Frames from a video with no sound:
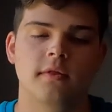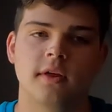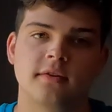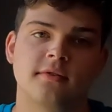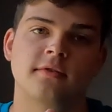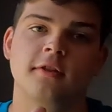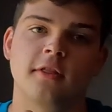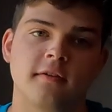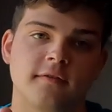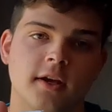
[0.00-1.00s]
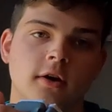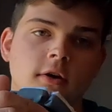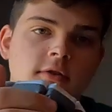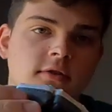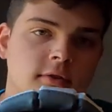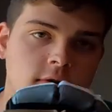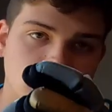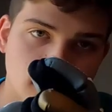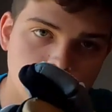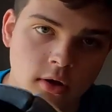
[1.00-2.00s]
The fingers
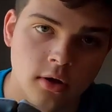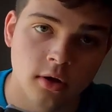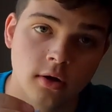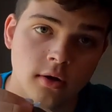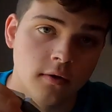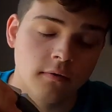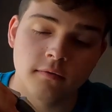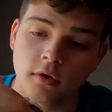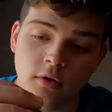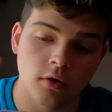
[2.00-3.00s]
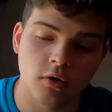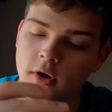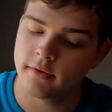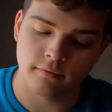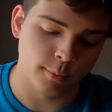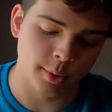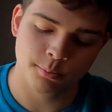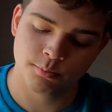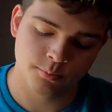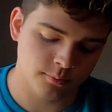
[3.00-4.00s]
feel a little light for me.
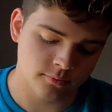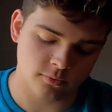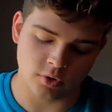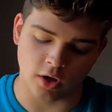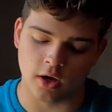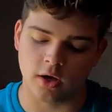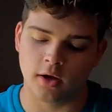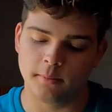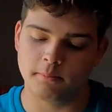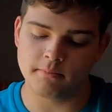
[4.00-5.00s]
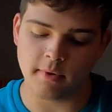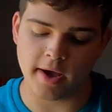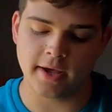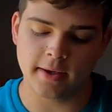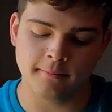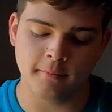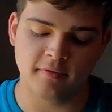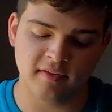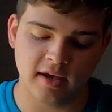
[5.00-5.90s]
I am a